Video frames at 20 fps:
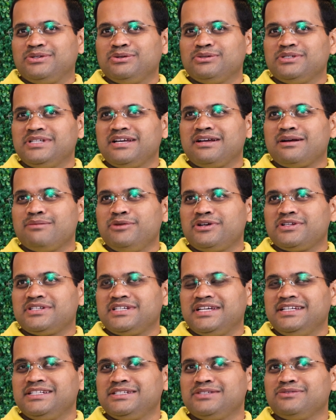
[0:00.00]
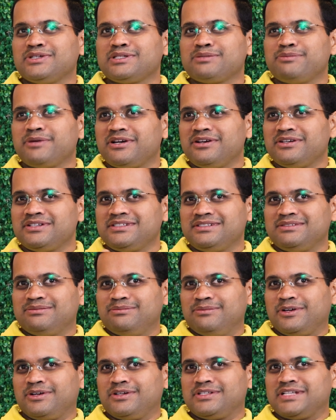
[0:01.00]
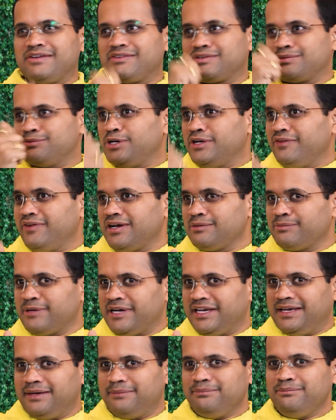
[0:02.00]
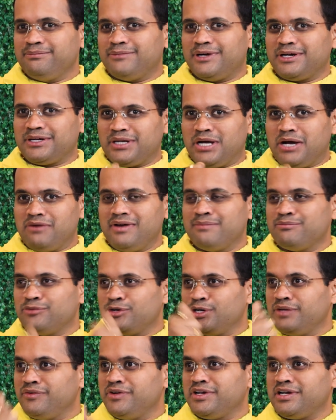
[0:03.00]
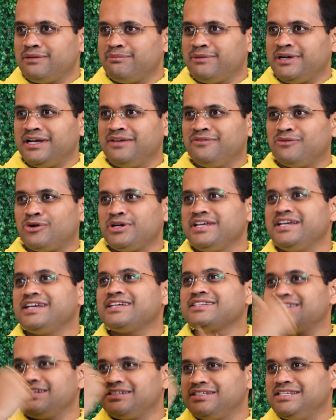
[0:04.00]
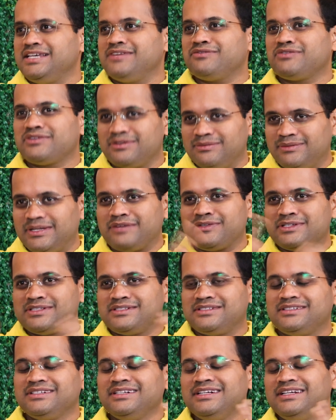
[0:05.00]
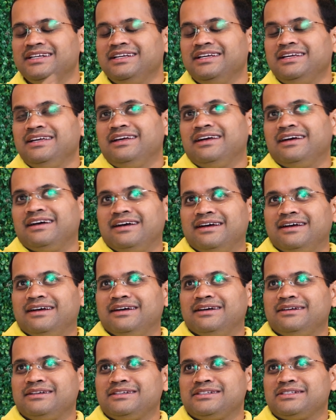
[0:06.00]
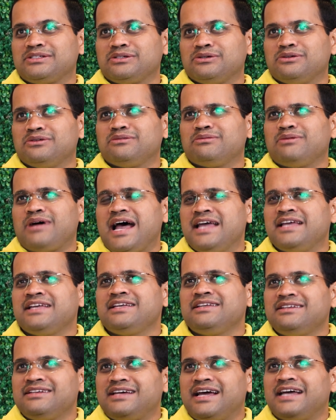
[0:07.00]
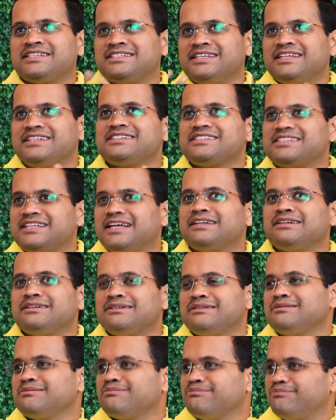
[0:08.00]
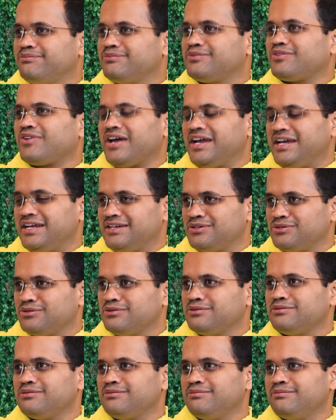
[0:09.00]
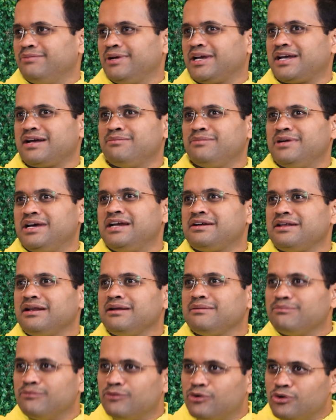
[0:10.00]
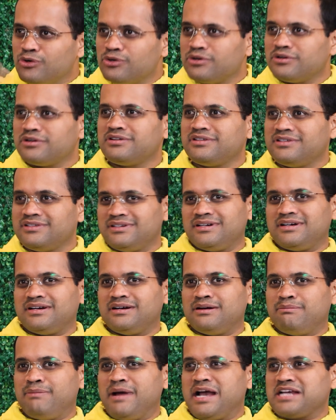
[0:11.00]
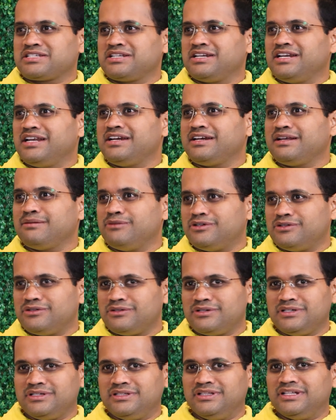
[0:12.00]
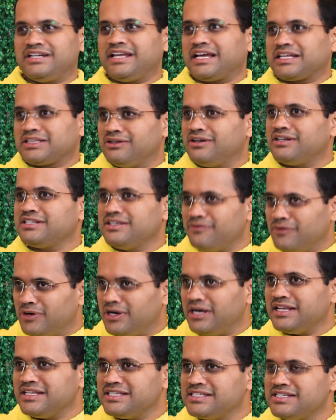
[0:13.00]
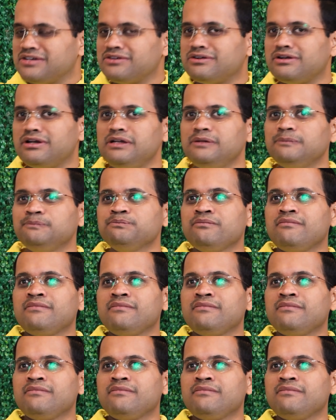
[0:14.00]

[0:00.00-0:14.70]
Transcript: choosing computer science was because I was motivated by him, but now I'm motivated by what he has achieved. That was so I since then tried to become a little more passionate about the technology world in general,